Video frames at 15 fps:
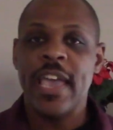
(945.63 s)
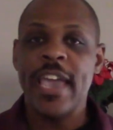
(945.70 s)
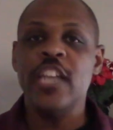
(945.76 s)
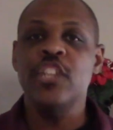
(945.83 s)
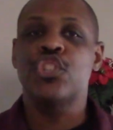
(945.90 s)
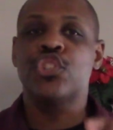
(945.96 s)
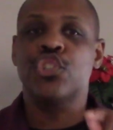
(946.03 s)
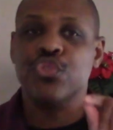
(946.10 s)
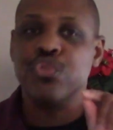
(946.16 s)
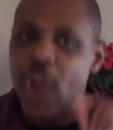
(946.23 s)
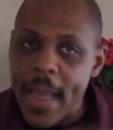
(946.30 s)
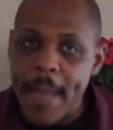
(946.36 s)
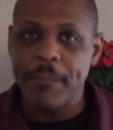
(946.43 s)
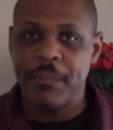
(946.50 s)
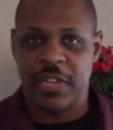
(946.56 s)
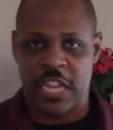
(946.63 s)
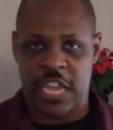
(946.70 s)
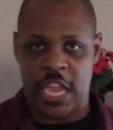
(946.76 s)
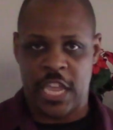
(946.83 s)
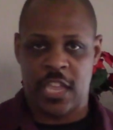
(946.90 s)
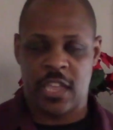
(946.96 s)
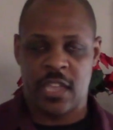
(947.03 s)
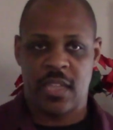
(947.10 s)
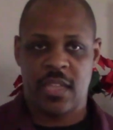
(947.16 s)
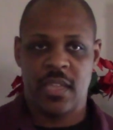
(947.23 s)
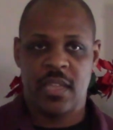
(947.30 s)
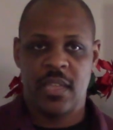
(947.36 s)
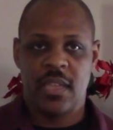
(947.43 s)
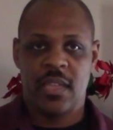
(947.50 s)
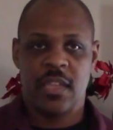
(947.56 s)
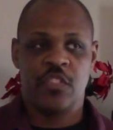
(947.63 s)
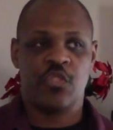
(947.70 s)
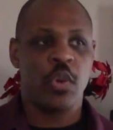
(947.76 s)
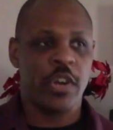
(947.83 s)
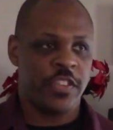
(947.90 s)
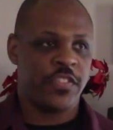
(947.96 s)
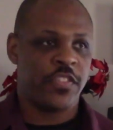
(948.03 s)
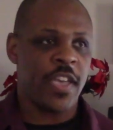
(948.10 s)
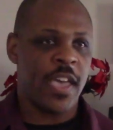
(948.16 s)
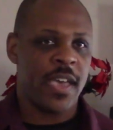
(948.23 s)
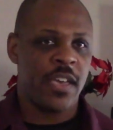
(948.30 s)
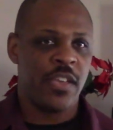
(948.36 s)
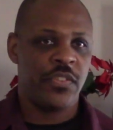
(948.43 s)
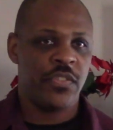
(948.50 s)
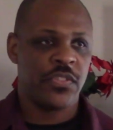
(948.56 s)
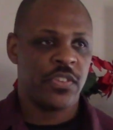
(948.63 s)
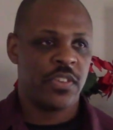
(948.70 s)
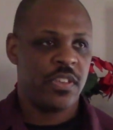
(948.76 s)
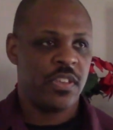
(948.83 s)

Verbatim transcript: and trembling, is what it says.